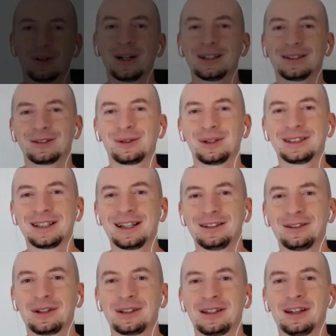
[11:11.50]
right, so let's
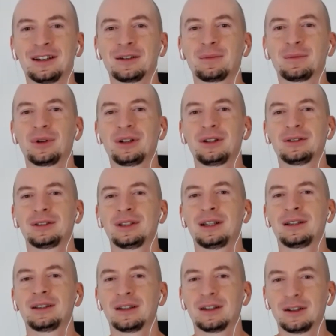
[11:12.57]
get to the second point. You
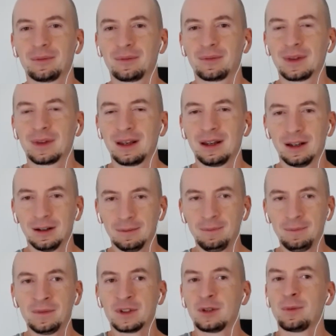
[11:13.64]
said,
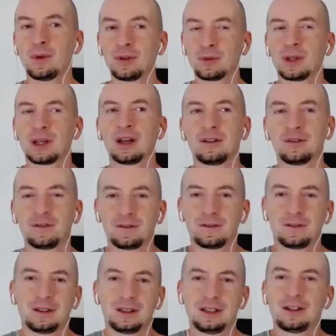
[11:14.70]
suppose we kind of
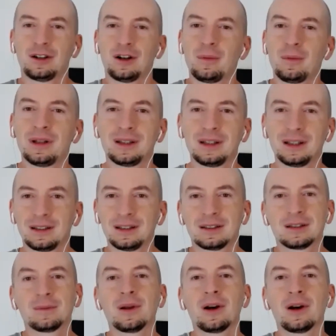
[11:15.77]
determined that the
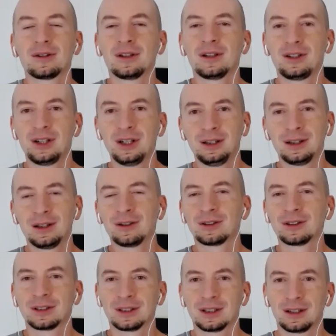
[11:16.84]
supplier is legit,
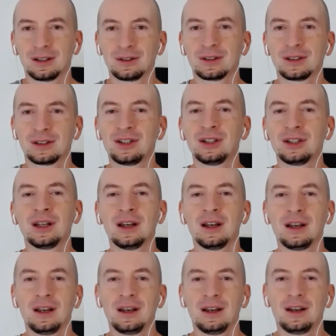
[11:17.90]
looks legit.
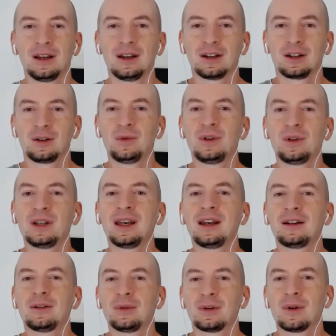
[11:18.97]

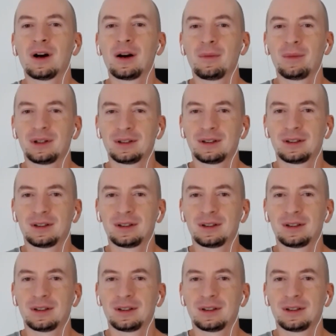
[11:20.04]
Communicate requirements.